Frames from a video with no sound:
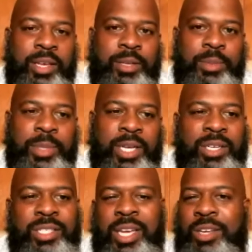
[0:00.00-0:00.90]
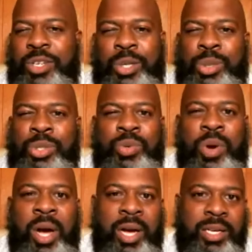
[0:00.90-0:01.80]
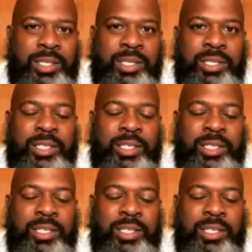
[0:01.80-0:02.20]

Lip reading: right? Because they don't know who you are.